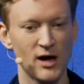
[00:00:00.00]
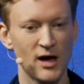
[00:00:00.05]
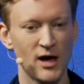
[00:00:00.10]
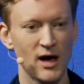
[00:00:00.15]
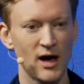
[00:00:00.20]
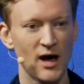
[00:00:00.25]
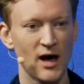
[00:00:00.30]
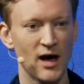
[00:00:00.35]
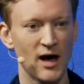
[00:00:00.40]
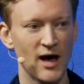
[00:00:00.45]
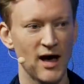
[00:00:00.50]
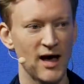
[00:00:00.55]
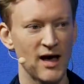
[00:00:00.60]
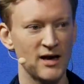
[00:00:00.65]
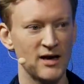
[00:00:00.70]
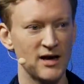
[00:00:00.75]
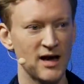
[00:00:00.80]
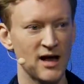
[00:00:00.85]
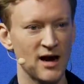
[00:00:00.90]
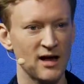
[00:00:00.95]

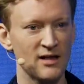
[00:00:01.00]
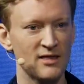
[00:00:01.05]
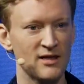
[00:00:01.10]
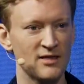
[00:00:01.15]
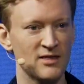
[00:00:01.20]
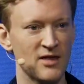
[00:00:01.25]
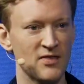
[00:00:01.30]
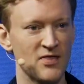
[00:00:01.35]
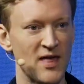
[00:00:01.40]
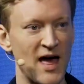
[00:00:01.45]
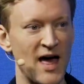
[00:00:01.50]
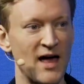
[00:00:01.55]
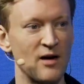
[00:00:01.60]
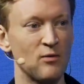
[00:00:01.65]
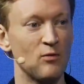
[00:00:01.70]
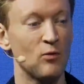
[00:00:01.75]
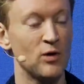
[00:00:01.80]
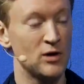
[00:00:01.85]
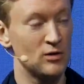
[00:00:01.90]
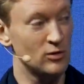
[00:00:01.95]
And I think that
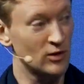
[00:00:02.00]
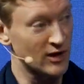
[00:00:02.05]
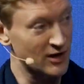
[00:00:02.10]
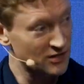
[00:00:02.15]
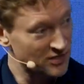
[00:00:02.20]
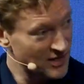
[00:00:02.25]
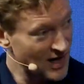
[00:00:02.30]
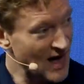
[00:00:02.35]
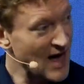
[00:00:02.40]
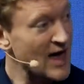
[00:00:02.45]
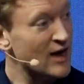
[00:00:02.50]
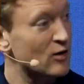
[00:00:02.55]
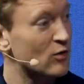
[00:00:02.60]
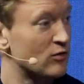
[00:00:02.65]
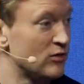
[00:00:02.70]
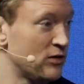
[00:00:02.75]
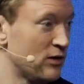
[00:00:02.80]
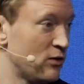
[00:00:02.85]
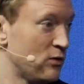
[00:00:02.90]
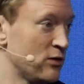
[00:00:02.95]
when you look at that
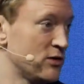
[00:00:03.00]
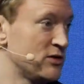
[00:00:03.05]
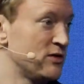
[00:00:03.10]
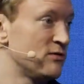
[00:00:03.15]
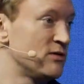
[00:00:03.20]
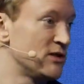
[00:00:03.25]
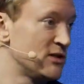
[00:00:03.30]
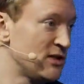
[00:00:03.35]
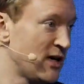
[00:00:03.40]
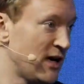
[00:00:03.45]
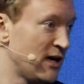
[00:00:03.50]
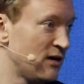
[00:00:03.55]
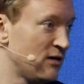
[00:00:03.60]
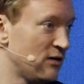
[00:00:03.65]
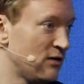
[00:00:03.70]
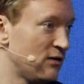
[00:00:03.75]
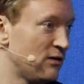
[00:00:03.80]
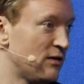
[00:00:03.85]
over the course of the cycle,